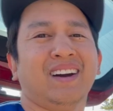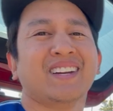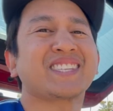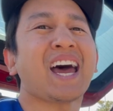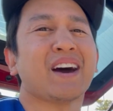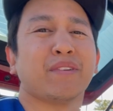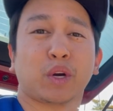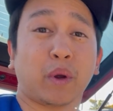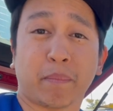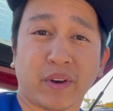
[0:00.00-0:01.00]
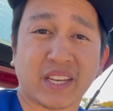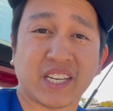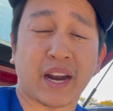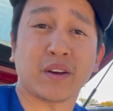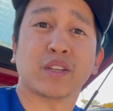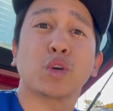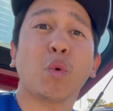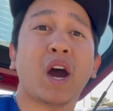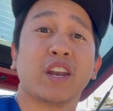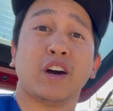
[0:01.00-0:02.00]
I just have a quick birthday shout out to
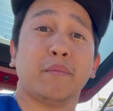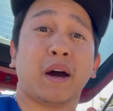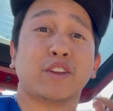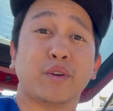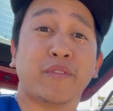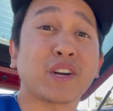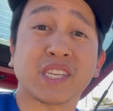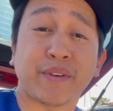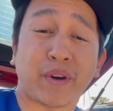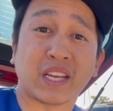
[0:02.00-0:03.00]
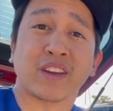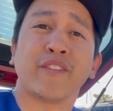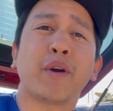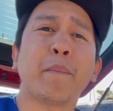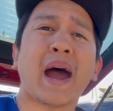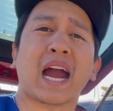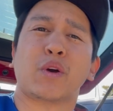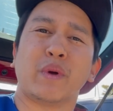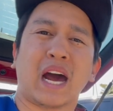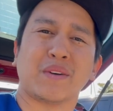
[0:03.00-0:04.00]
one of my university friends from back
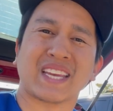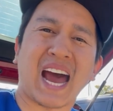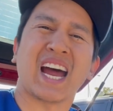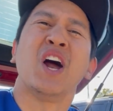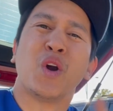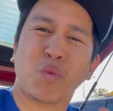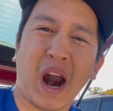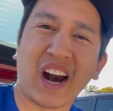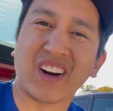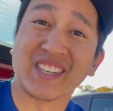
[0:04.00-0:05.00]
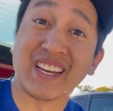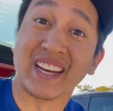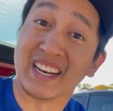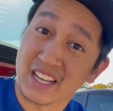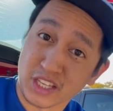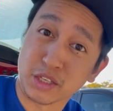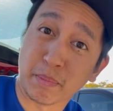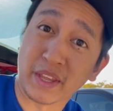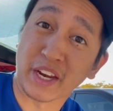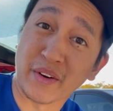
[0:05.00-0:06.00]
when I was at Ryerson. This
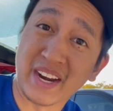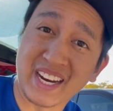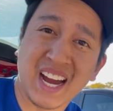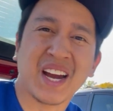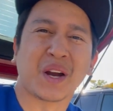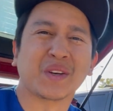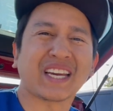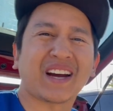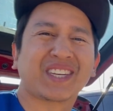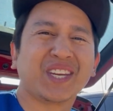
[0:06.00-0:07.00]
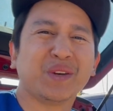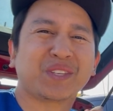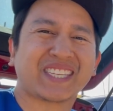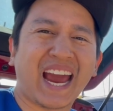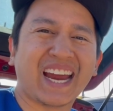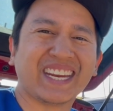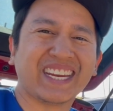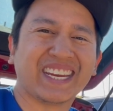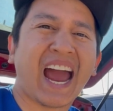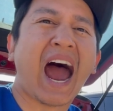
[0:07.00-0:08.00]
birthday greeting goes out to you,
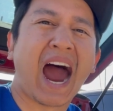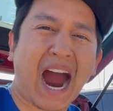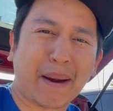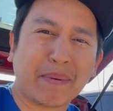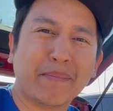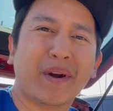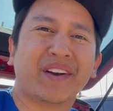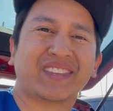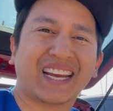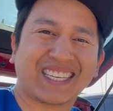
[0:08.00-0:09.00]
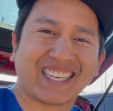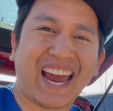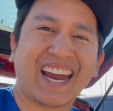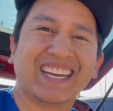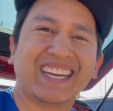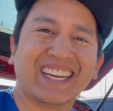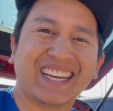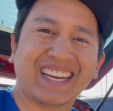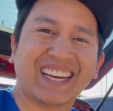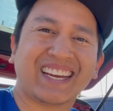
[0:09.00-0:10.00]
Sandy. Happy birthday, Sandy.